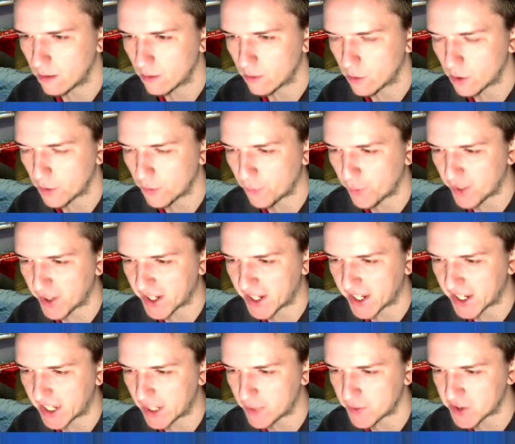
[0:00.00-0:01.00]
But a free
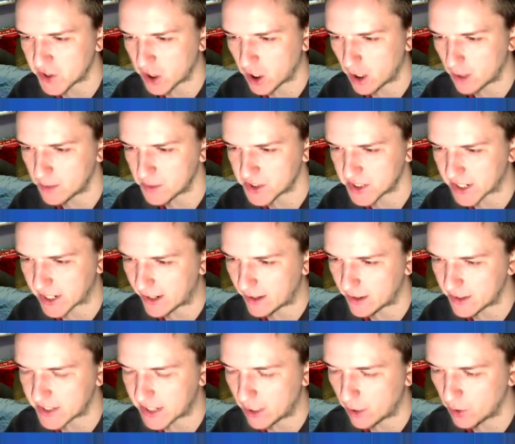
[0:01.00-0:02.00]
kick here for Darmstadt.
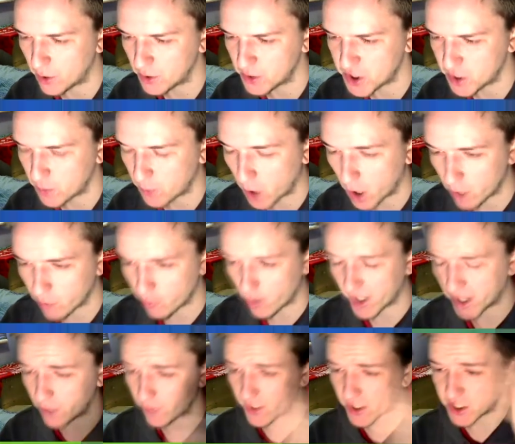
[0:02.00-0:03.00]
It's held on to by
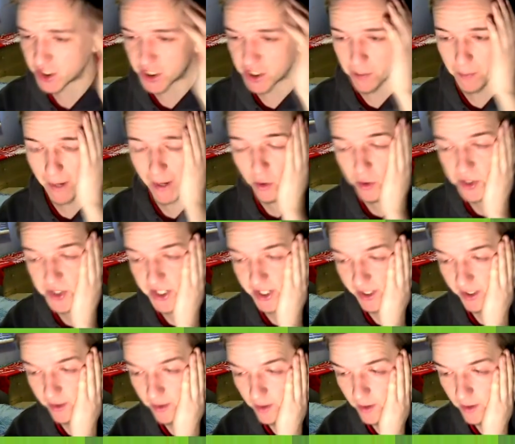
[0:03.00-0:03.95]
Rajkovic. It's a penalty.